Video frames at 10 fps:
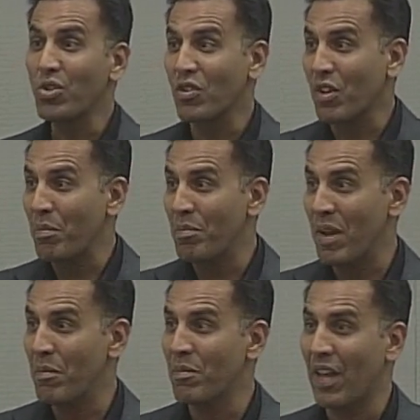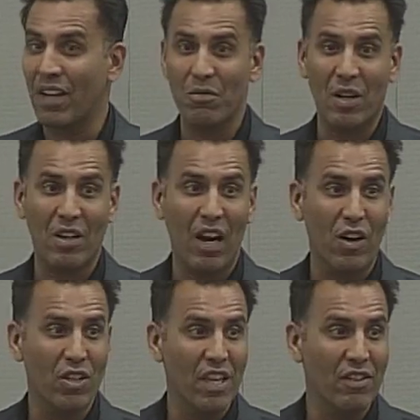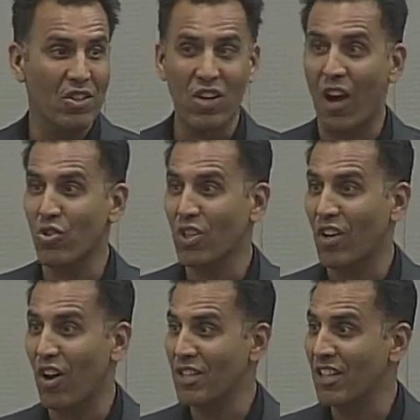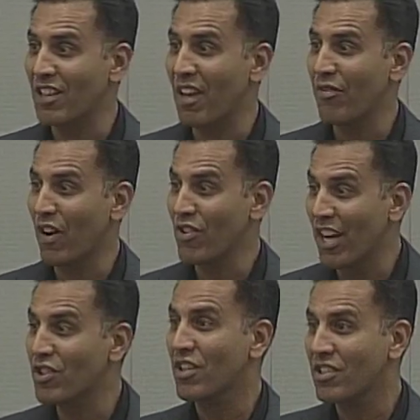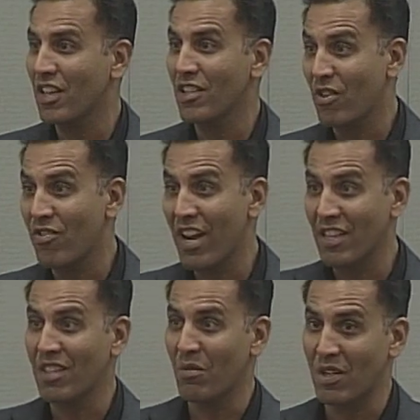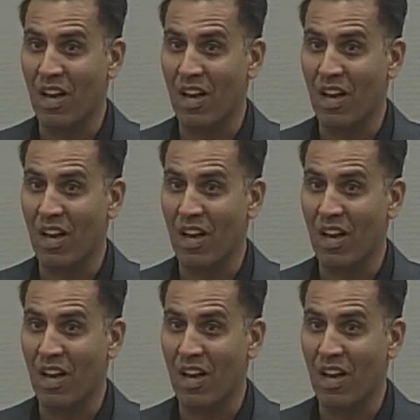most of the people, like when Claude Lévi-Strauss and all did their foundational studies on race,